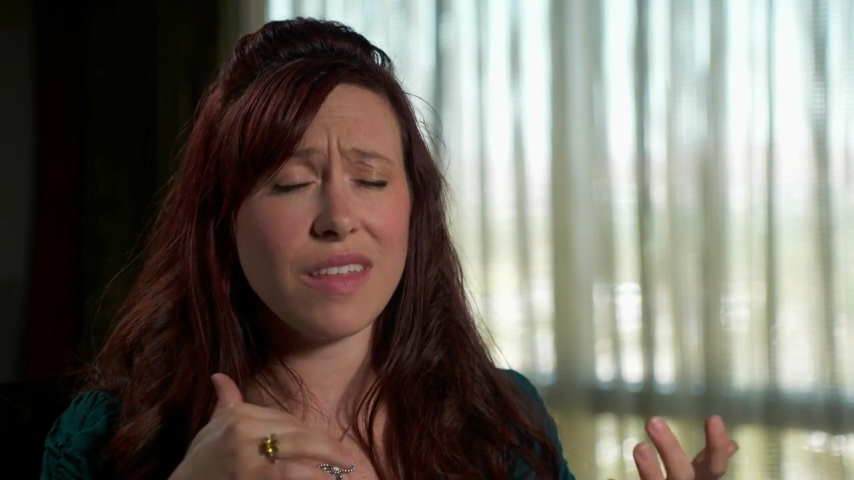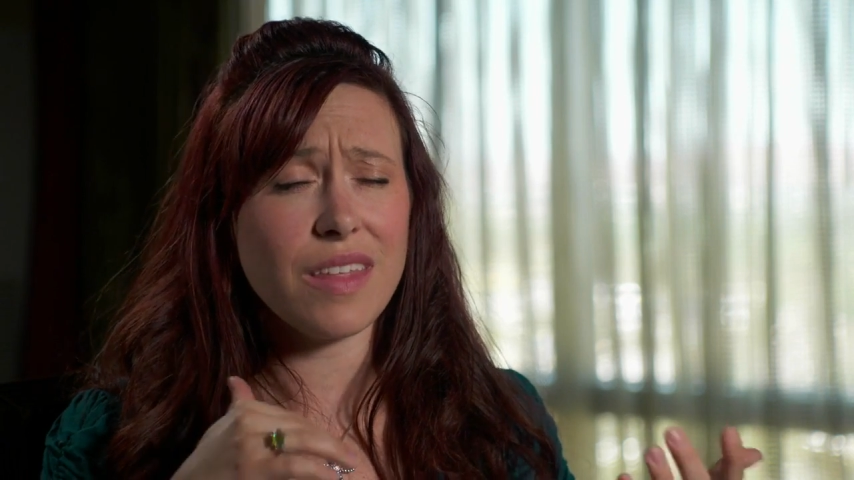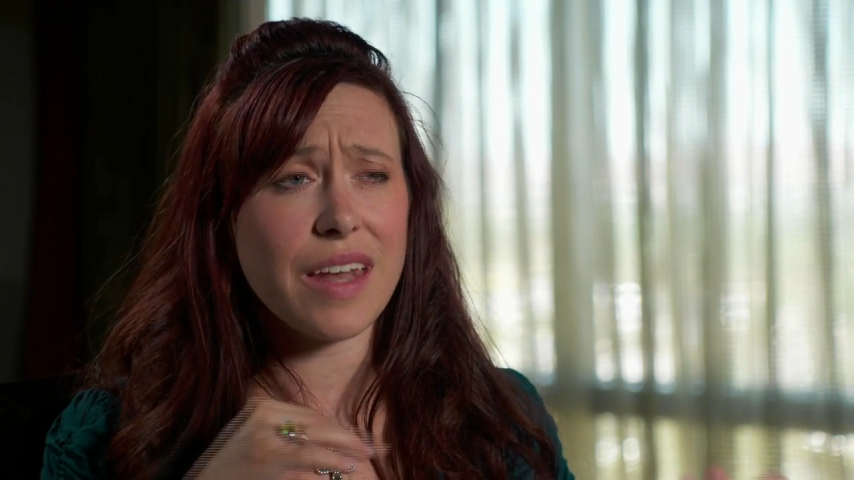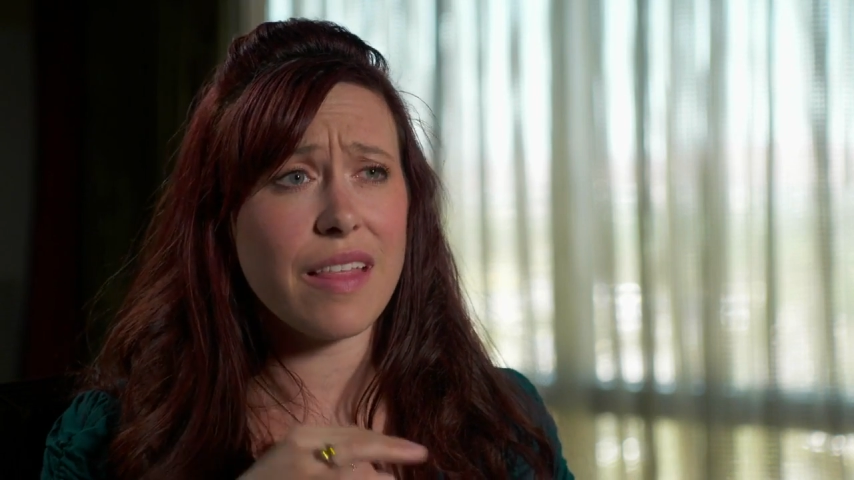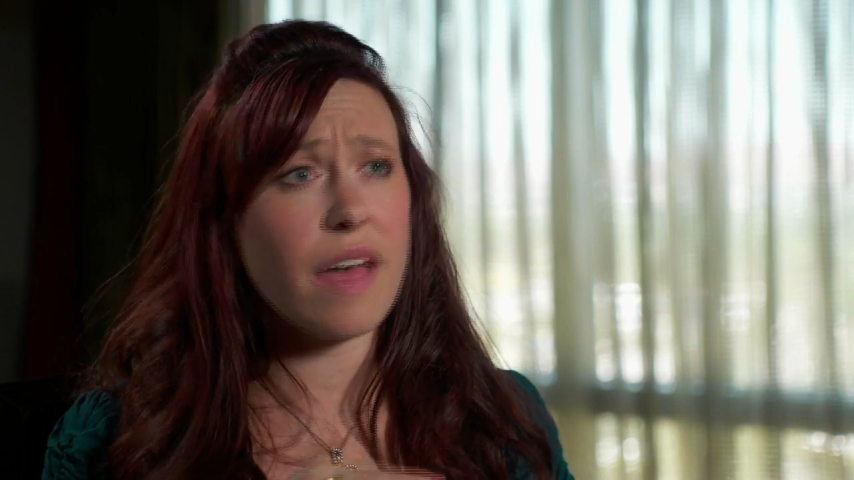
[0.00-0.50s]

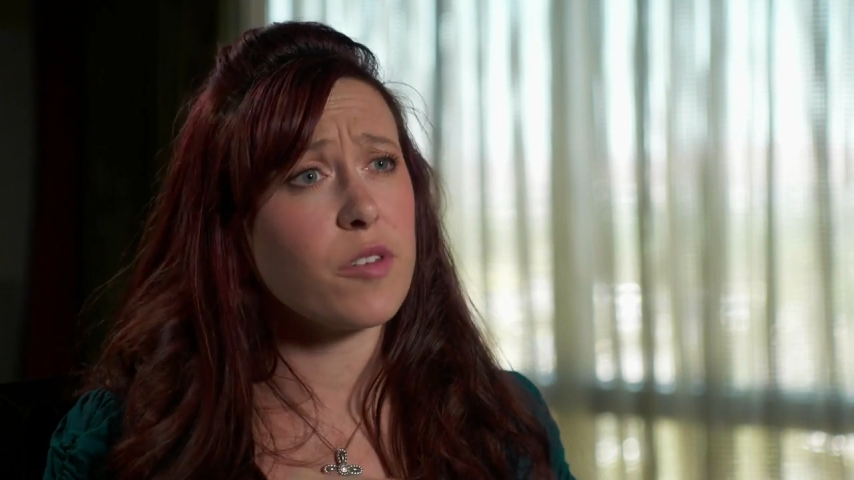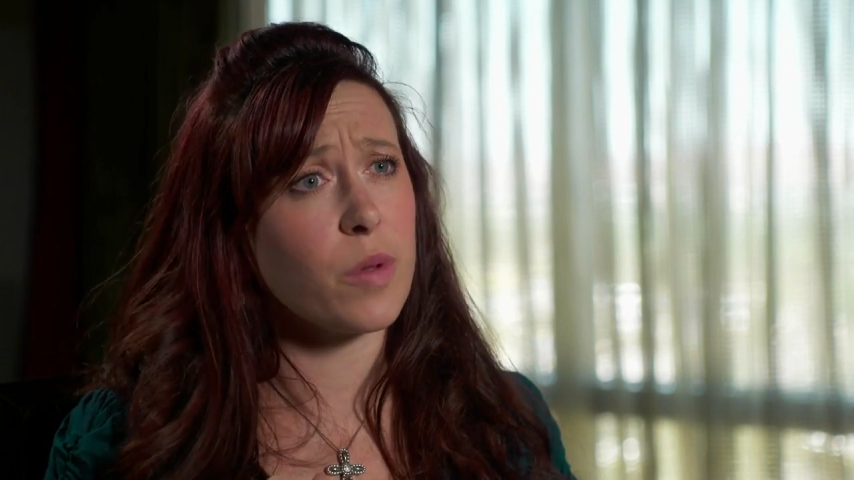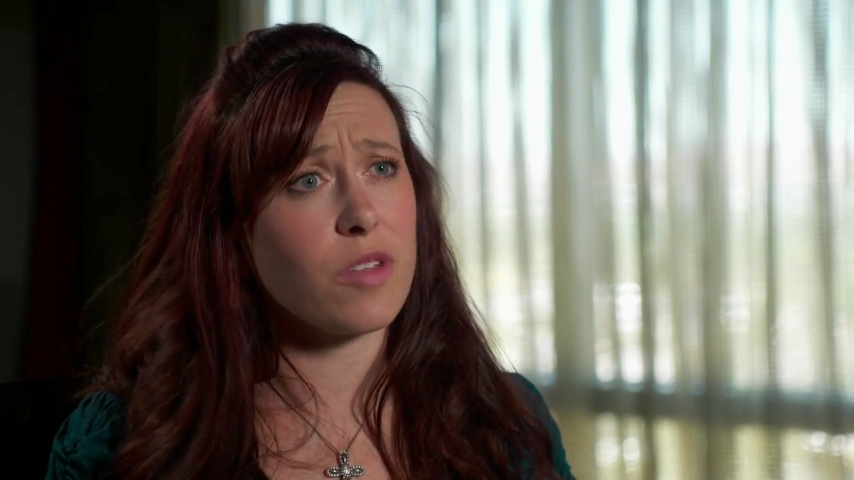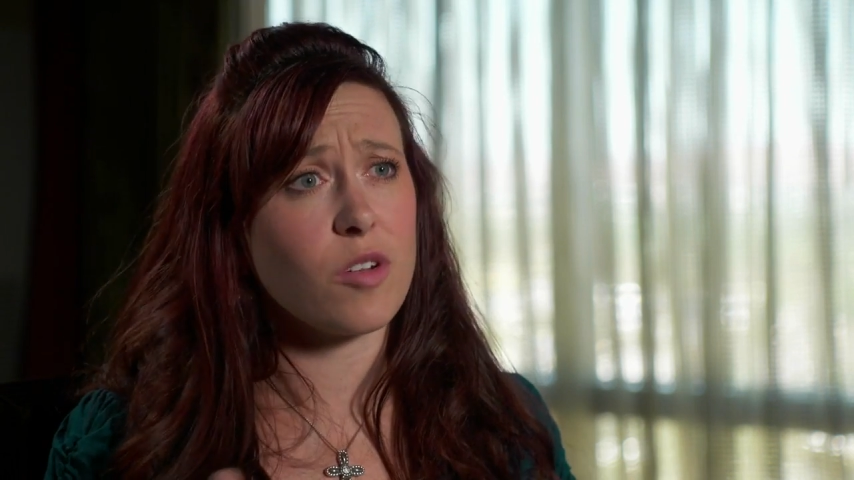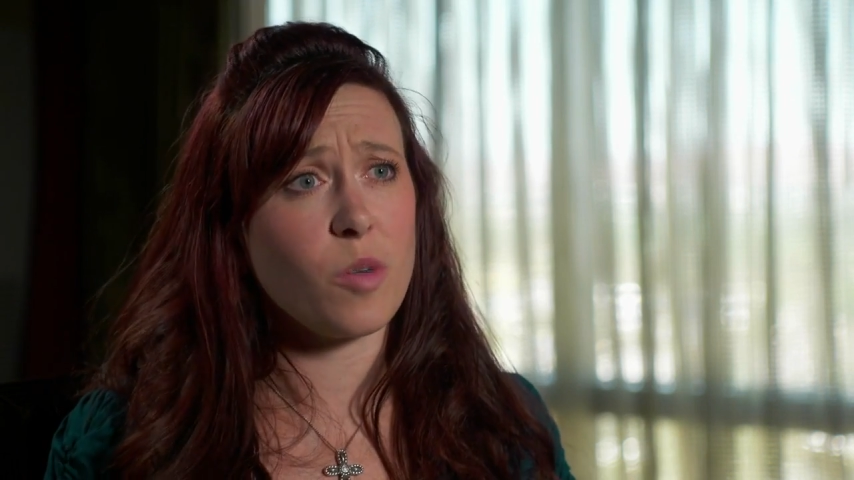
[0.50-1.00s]
And I left
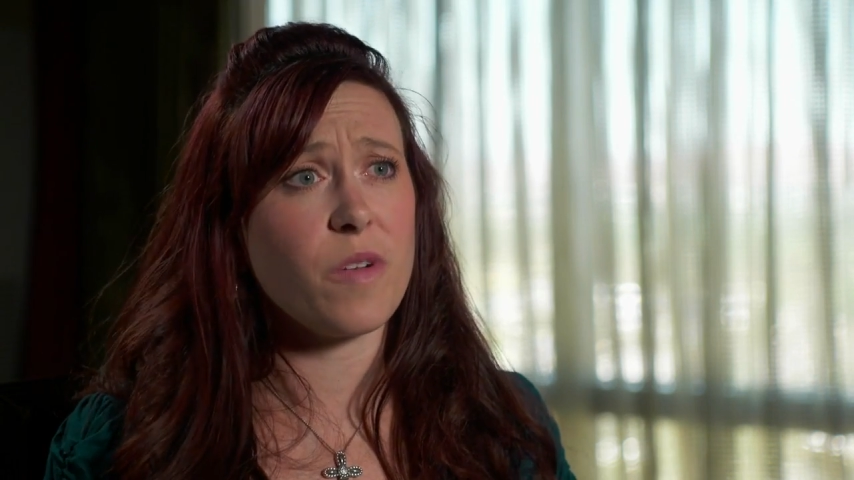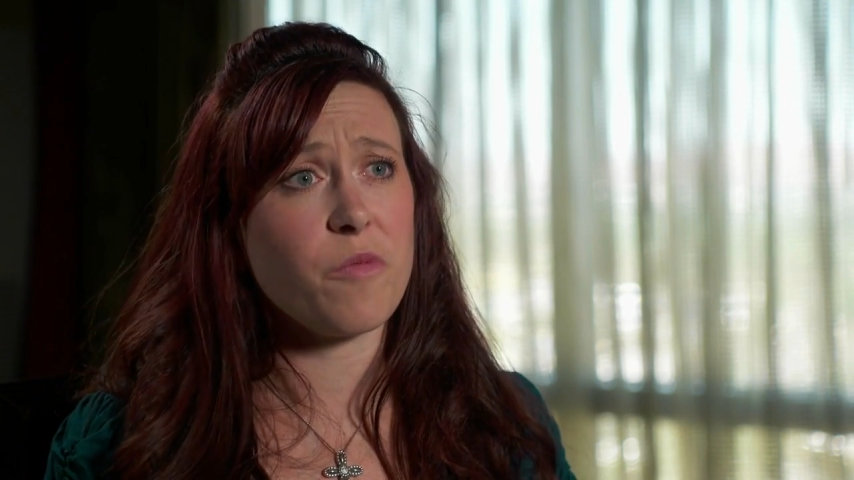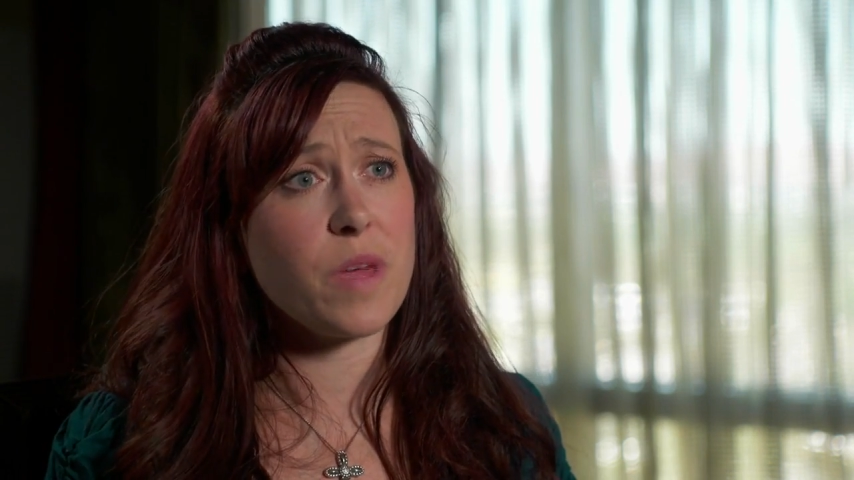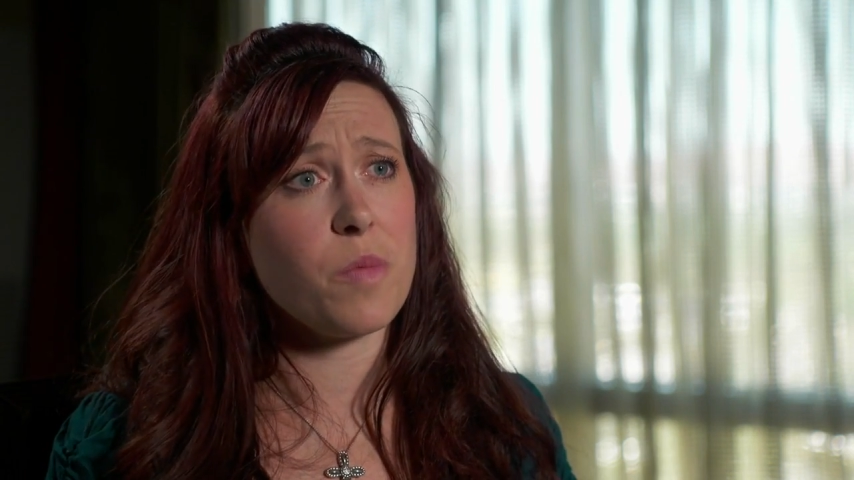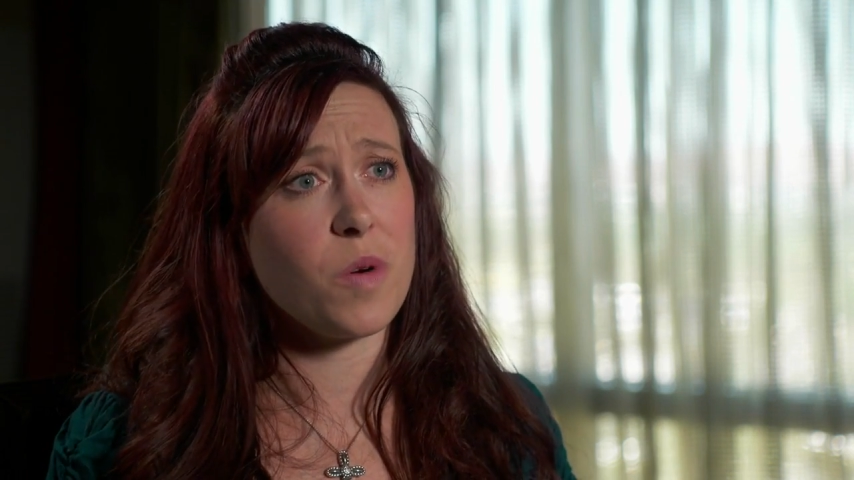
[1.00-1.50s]
with a group of
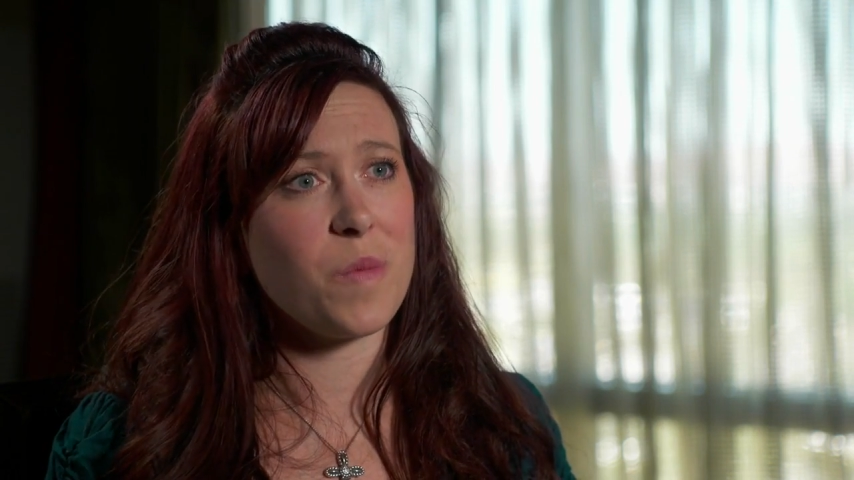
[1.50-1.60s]
people